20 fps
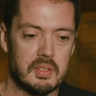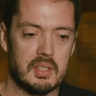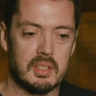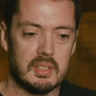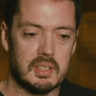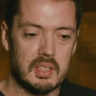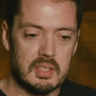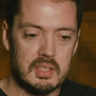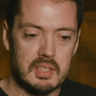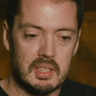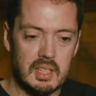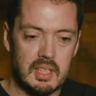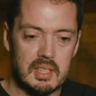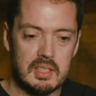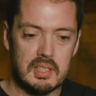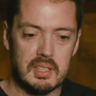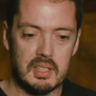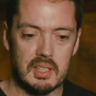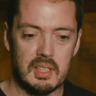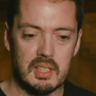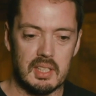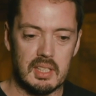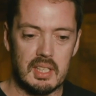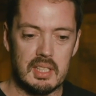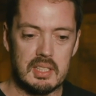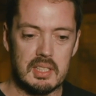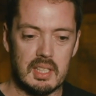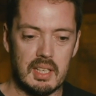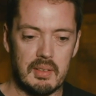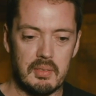
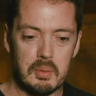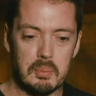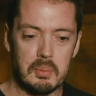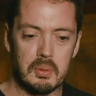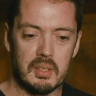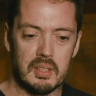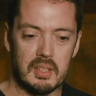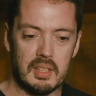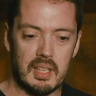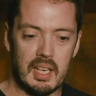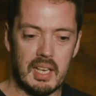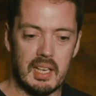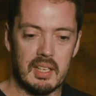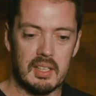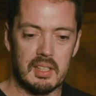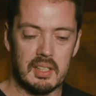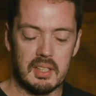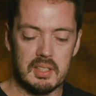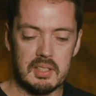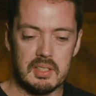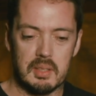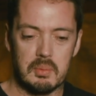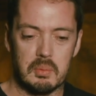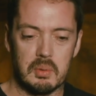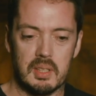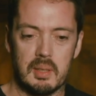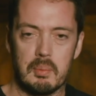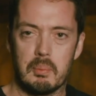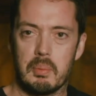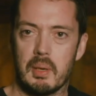things—it's inevitable that, like I said,
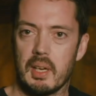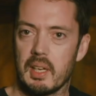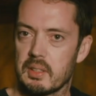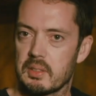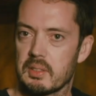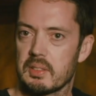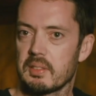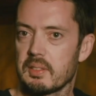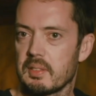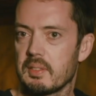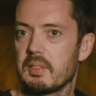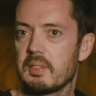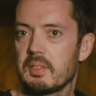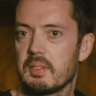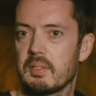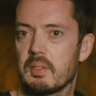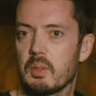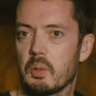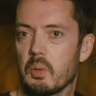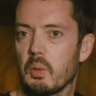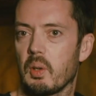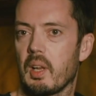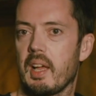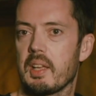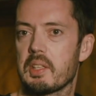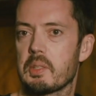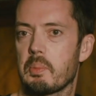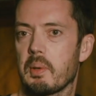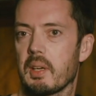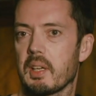will impact all
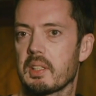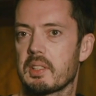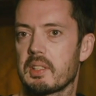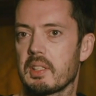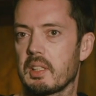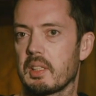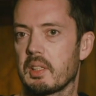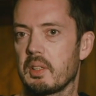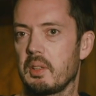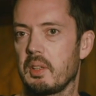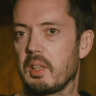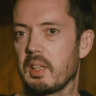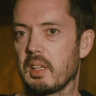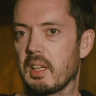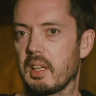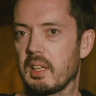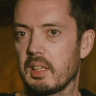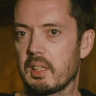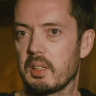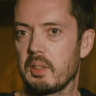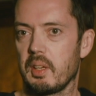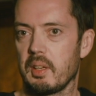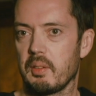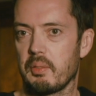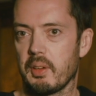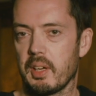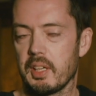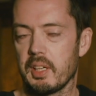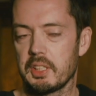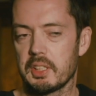aspects, including
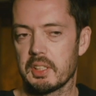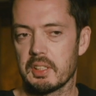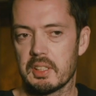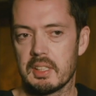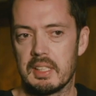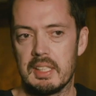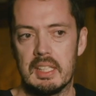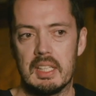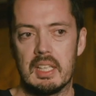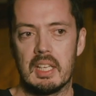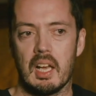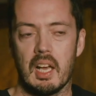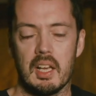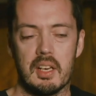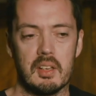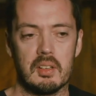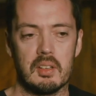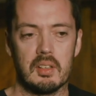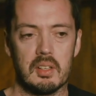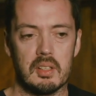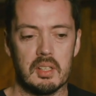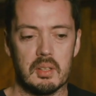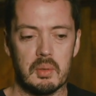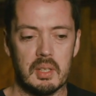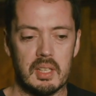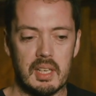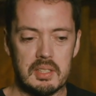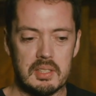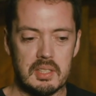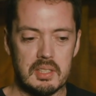fashion. I don't know that we're
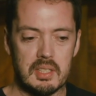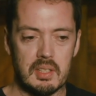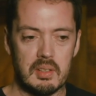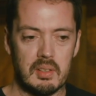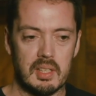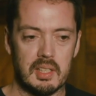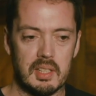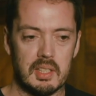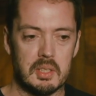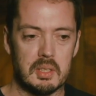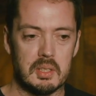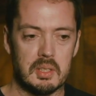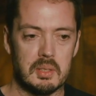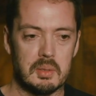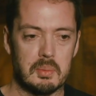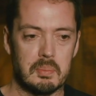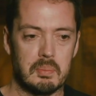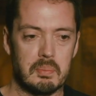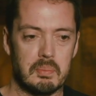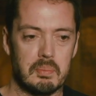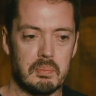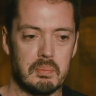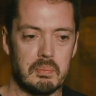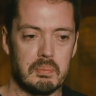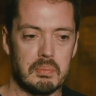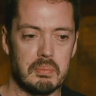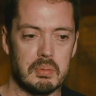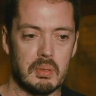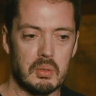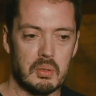necessarily
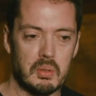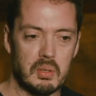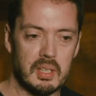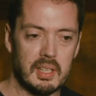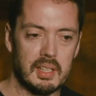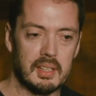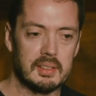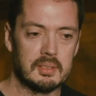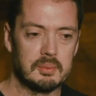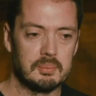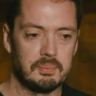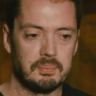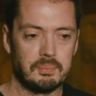exploring